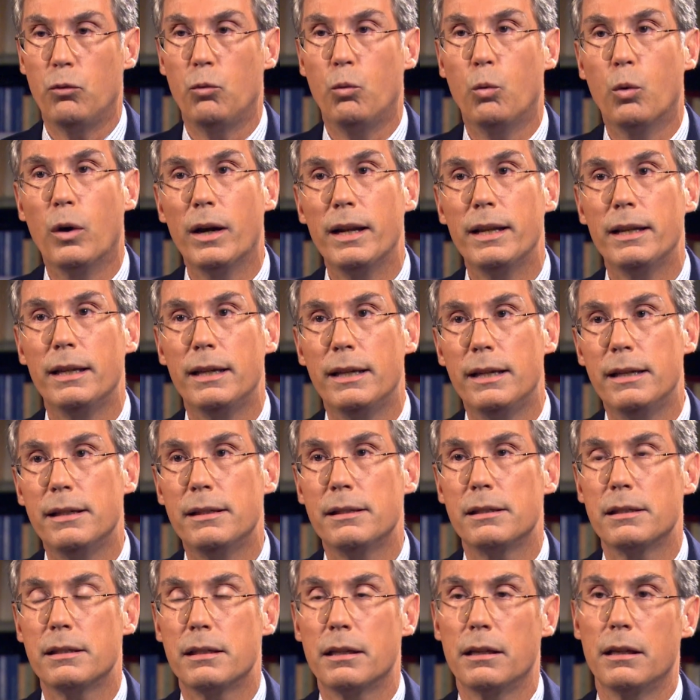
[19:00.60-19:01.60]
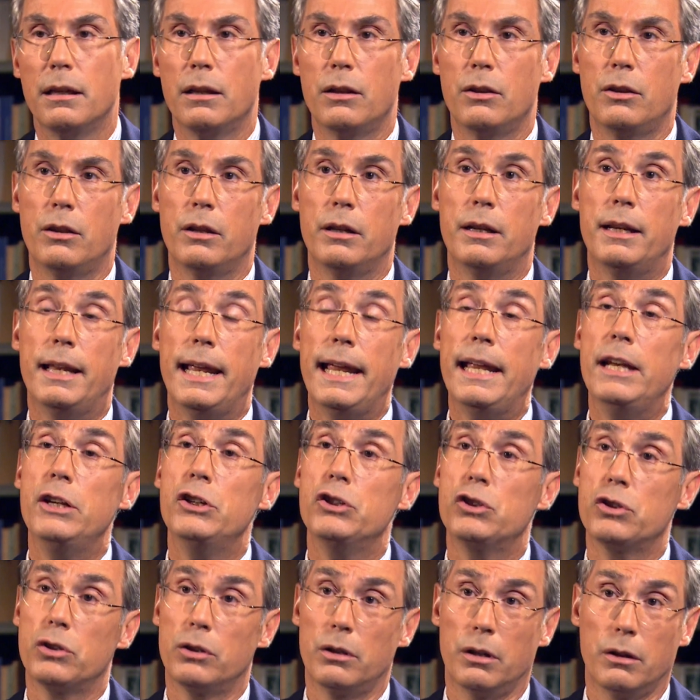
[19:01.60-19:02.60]
what is the
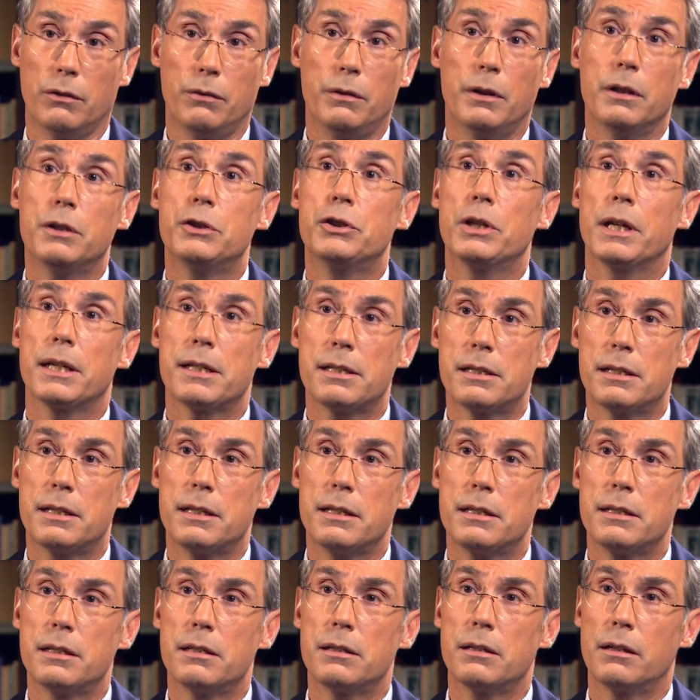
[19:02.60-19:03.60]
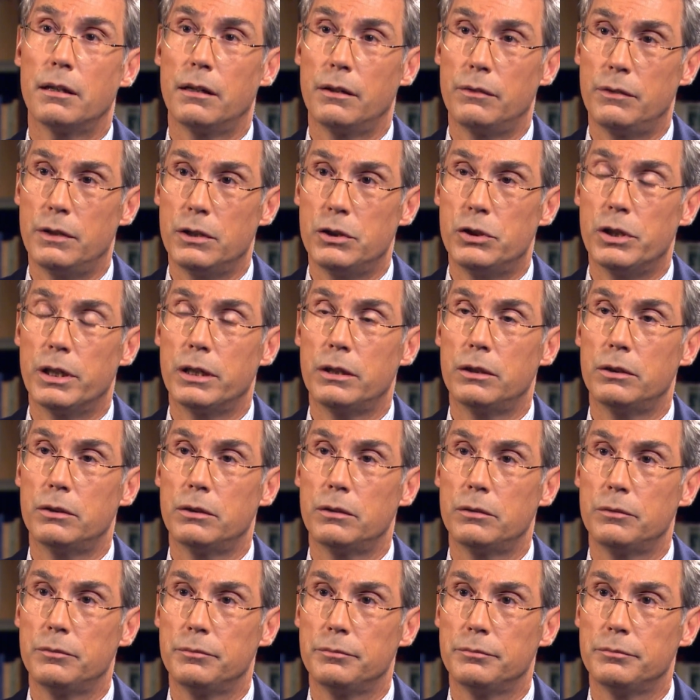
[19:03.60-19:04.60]
danger of the justice of the jungle?